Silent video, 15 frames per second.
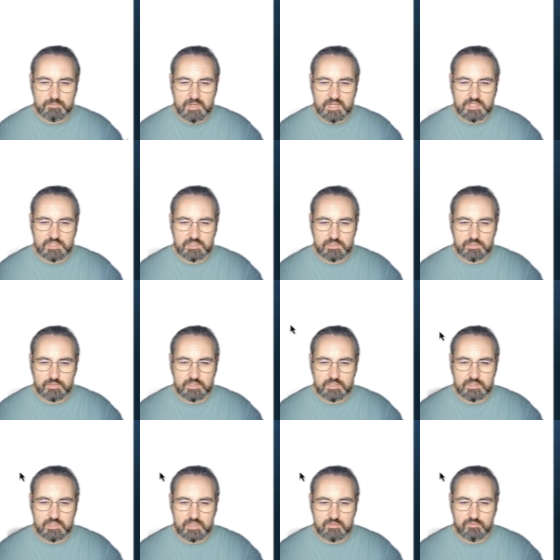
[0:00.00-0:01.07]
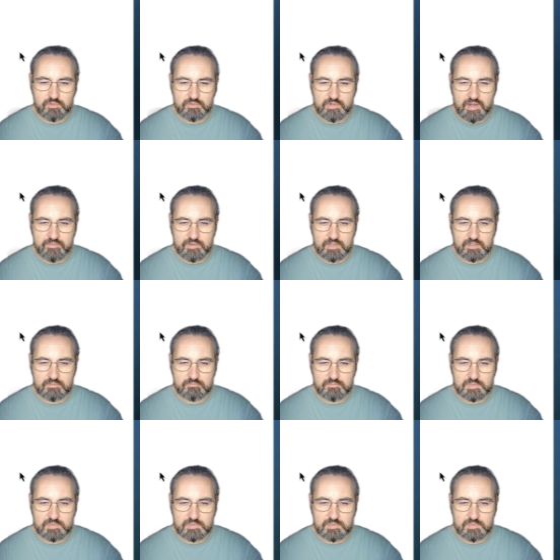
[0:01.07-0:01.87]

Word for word: amazing looking infographic.